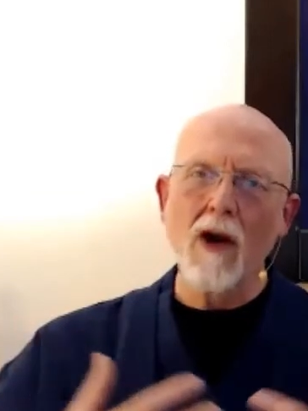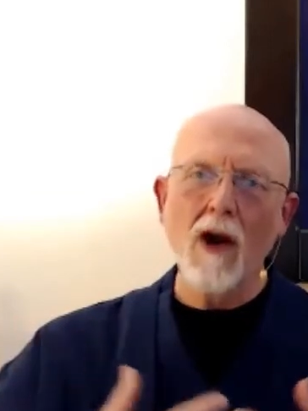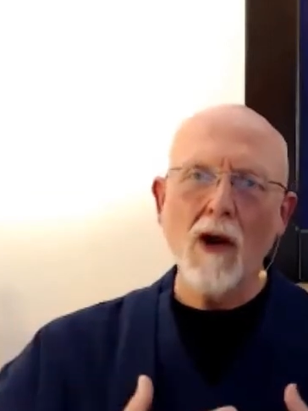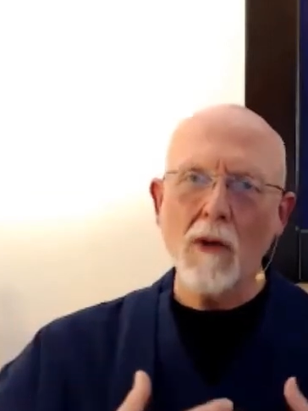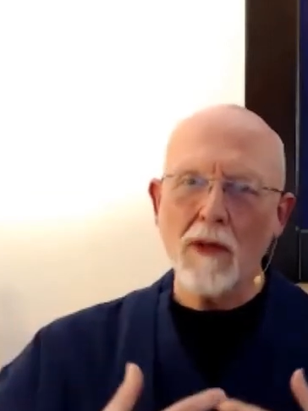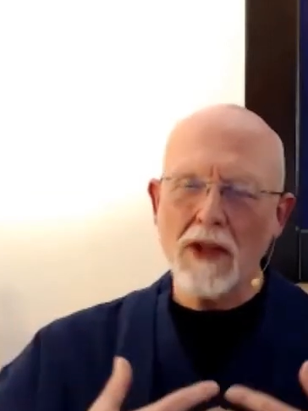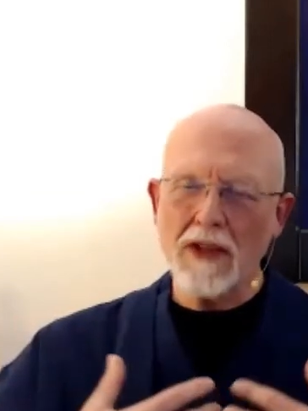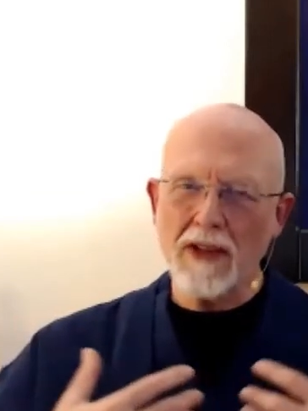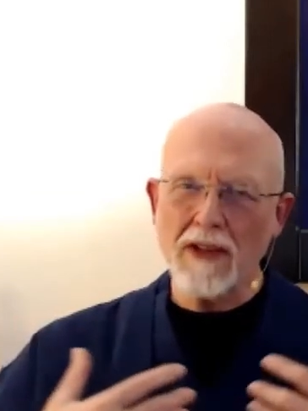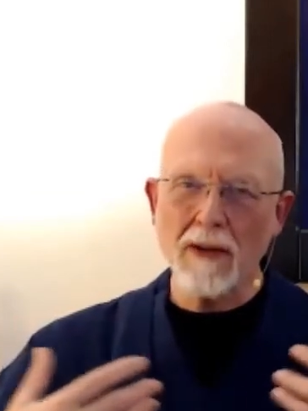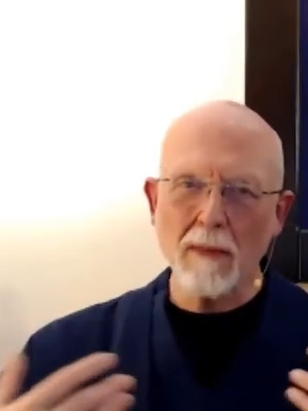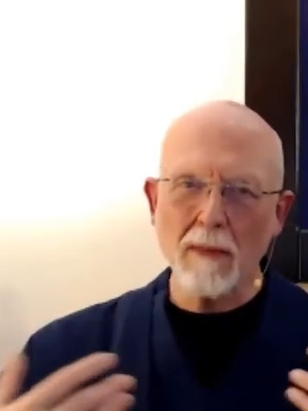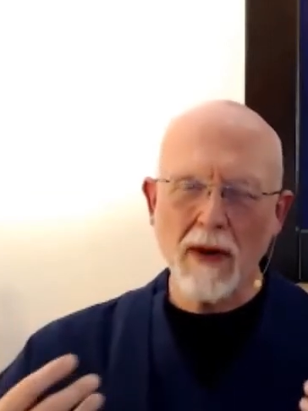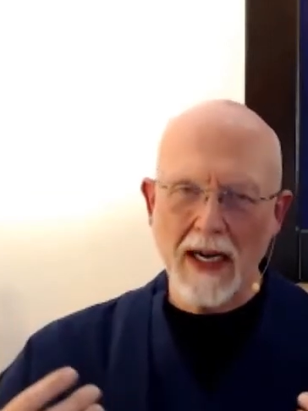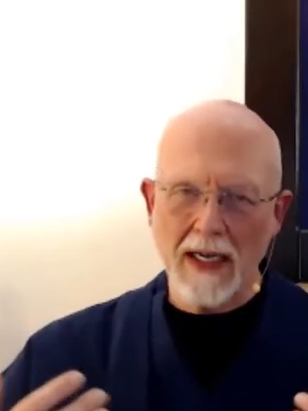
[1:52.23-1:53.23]
oh, this is a
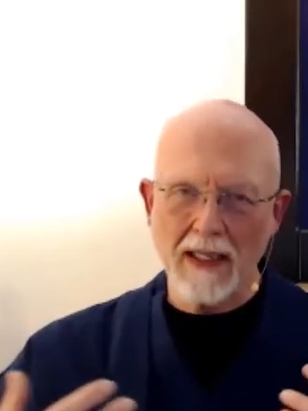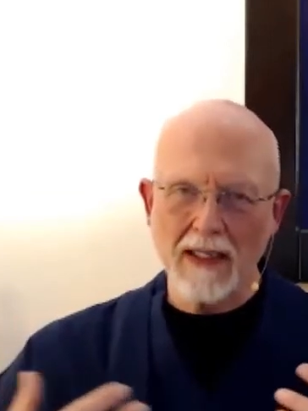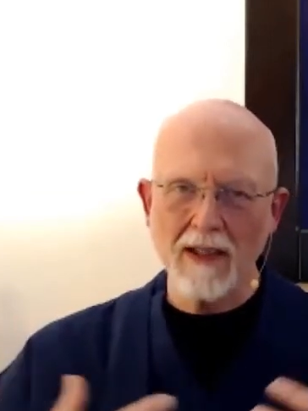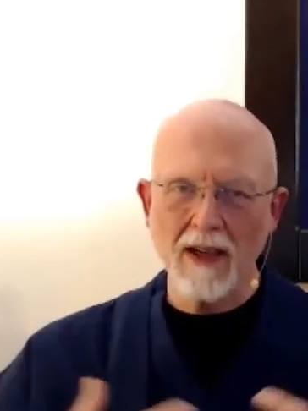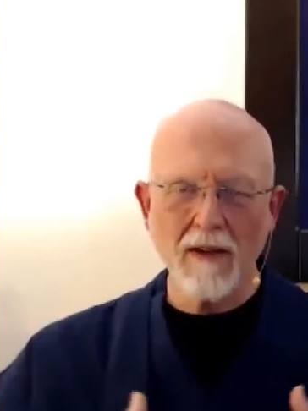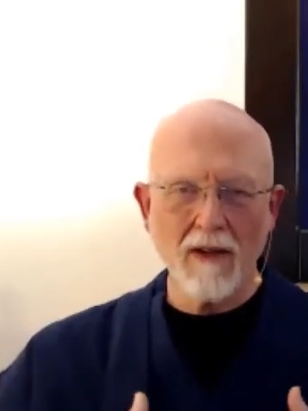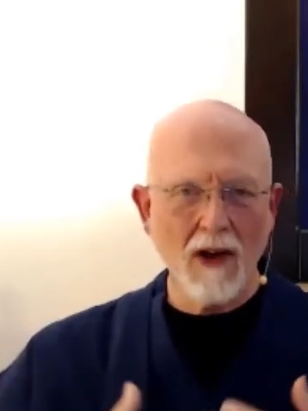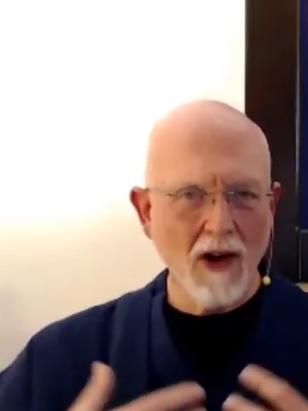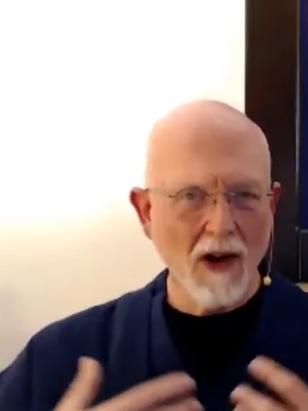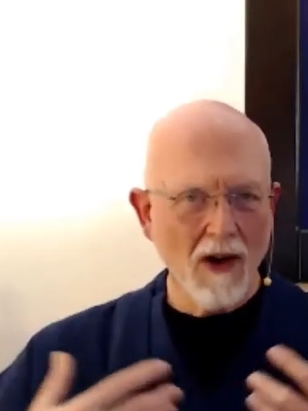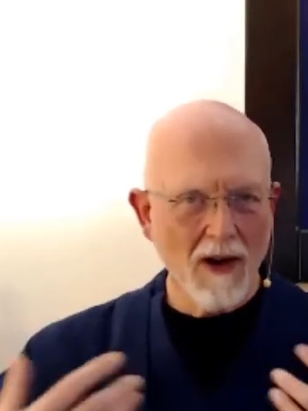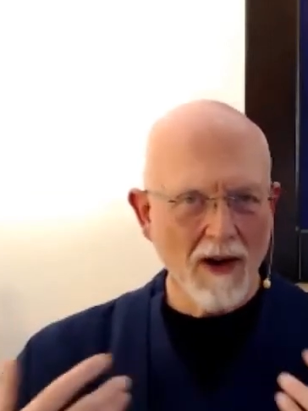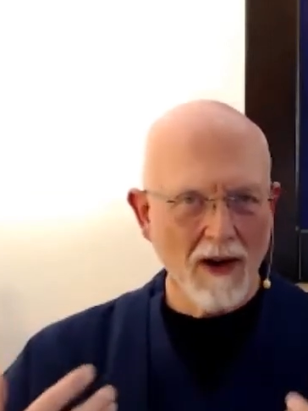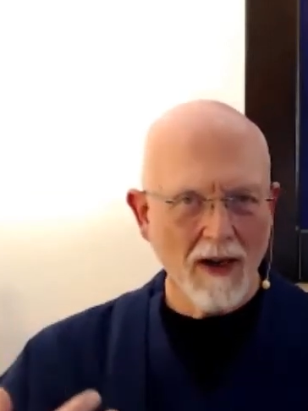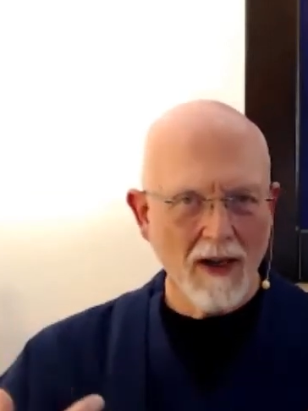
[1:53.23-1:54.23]
practice of the
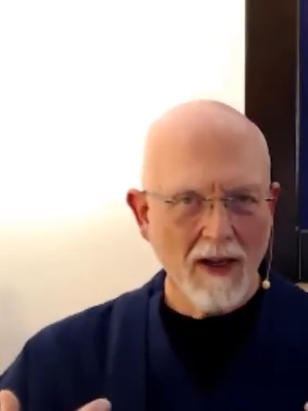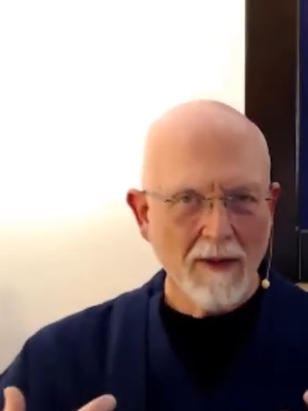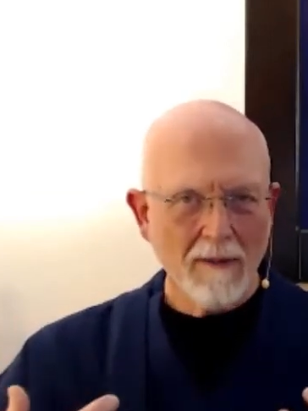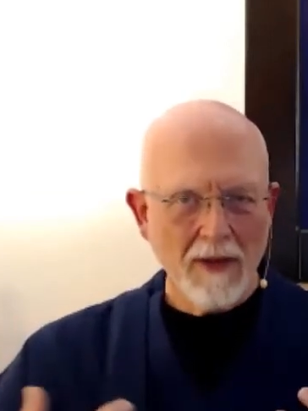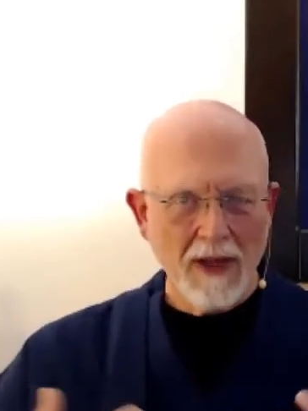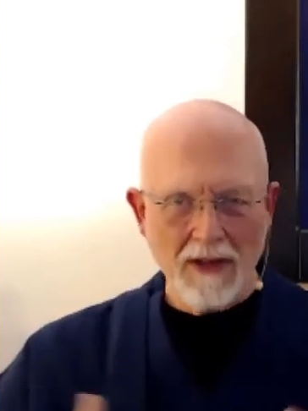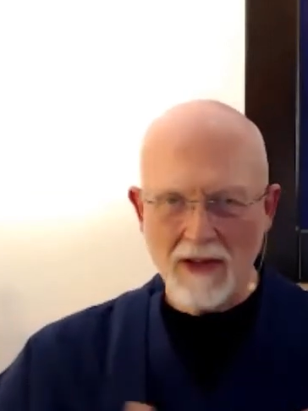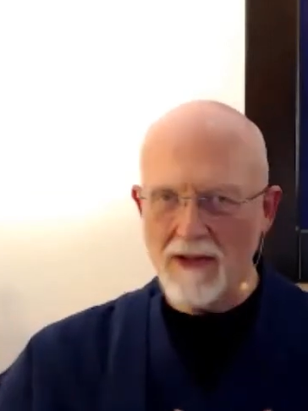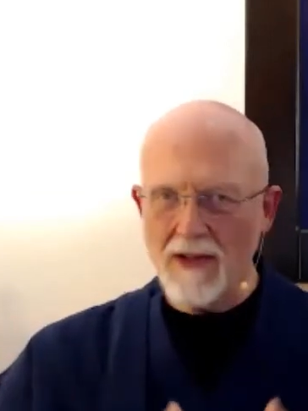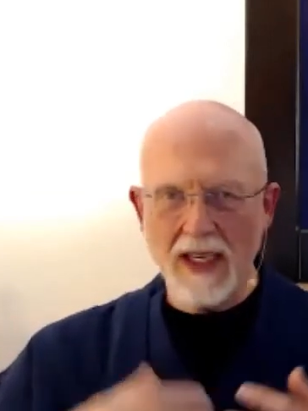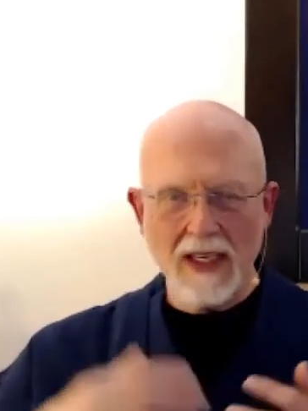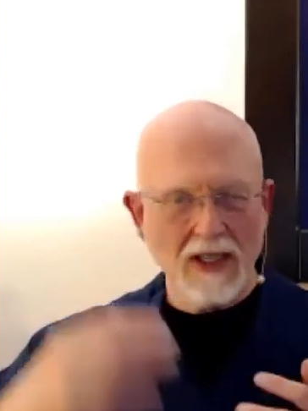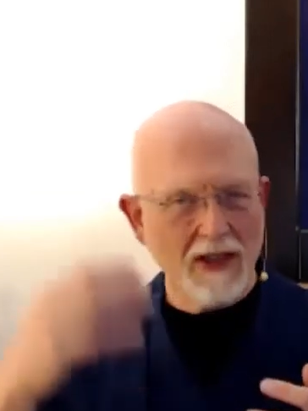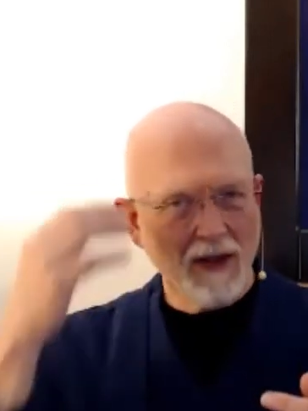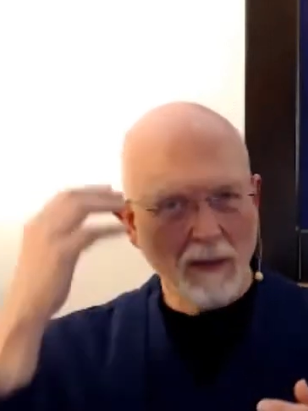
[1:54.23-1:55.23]
heart. This is not
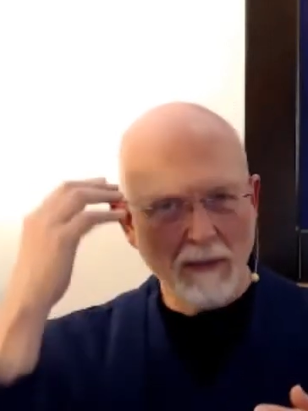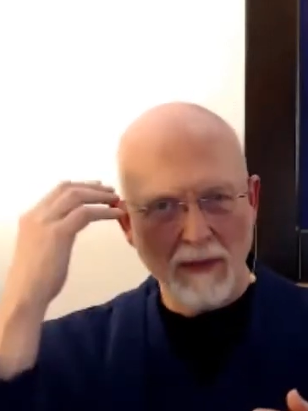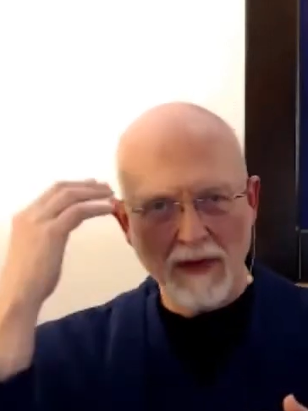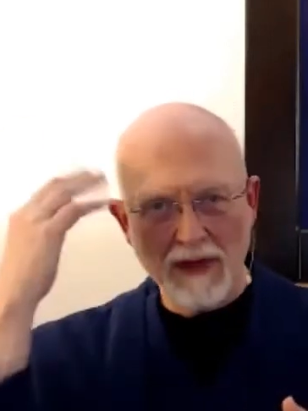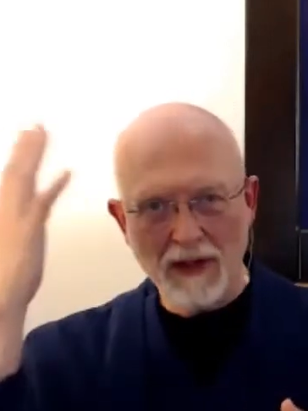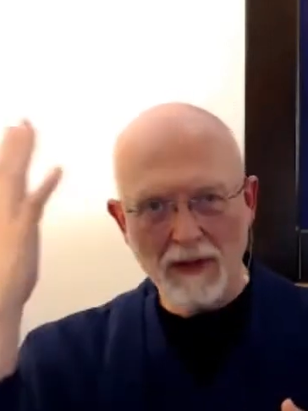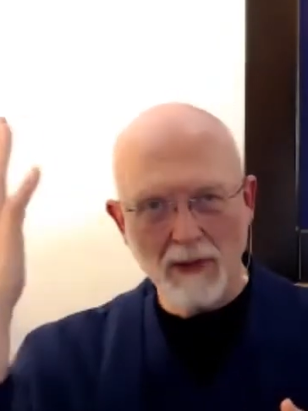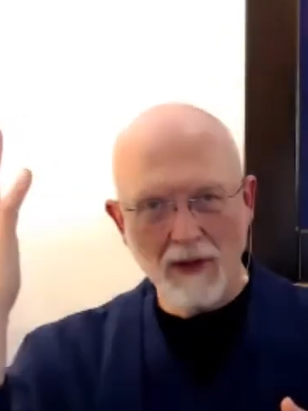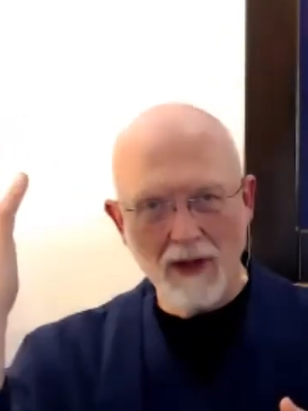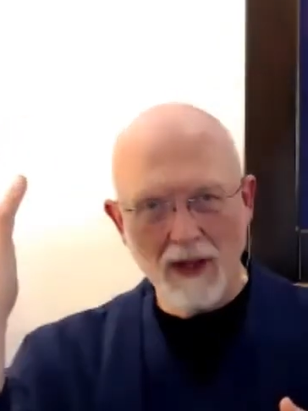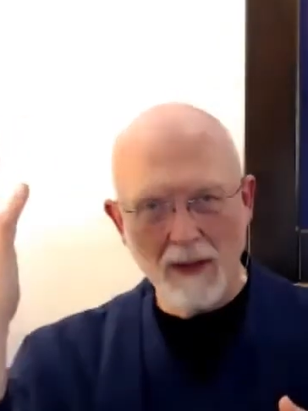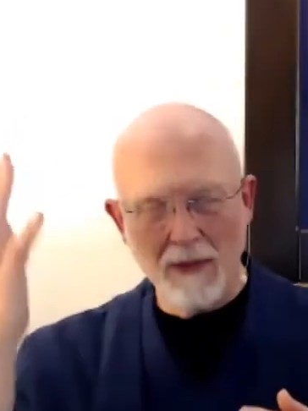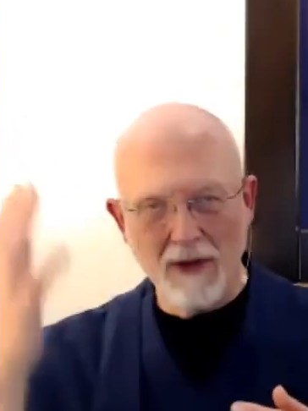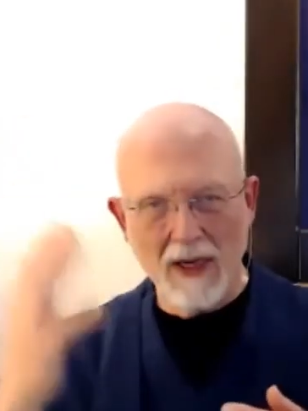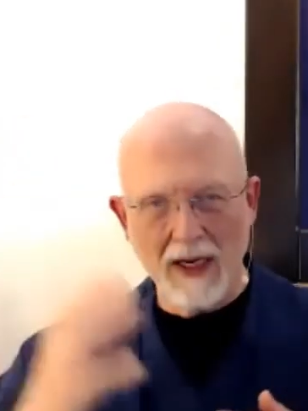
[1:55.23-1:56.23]
just a principle
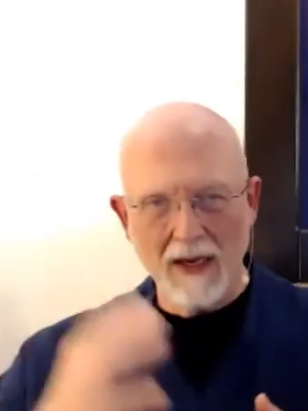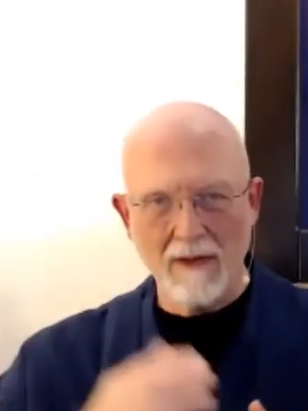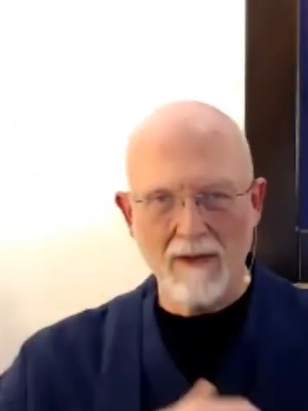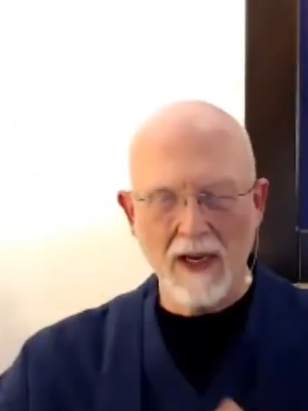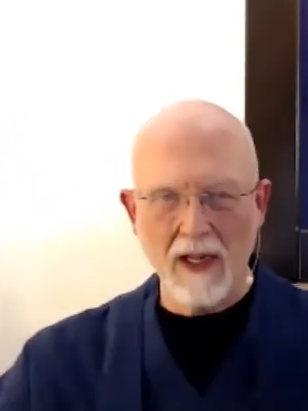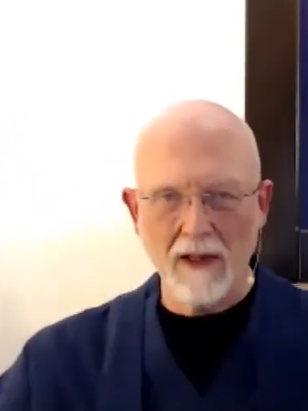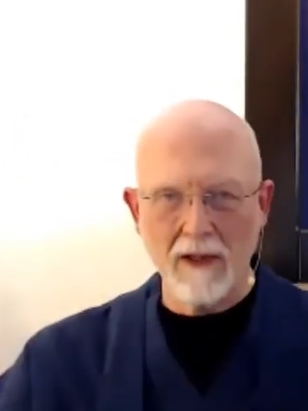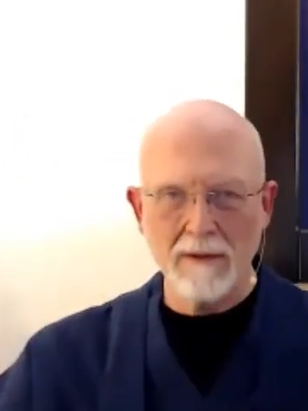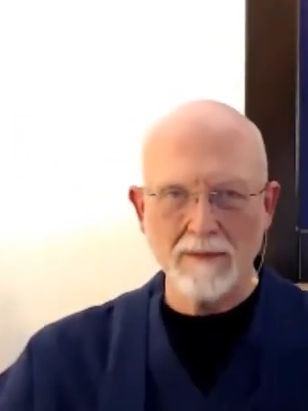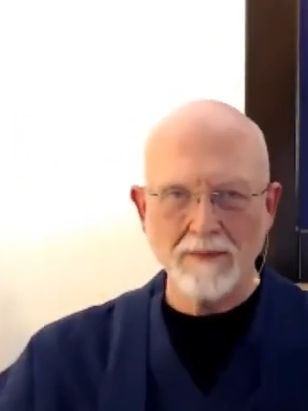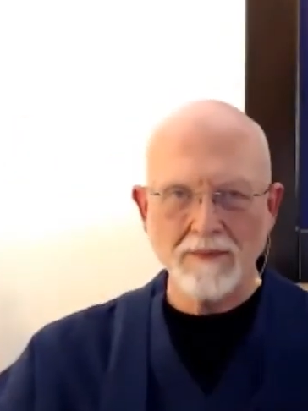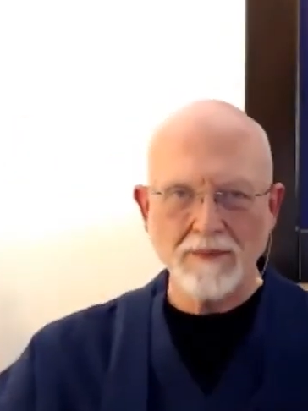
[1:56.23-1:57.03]
I'm trying to follow.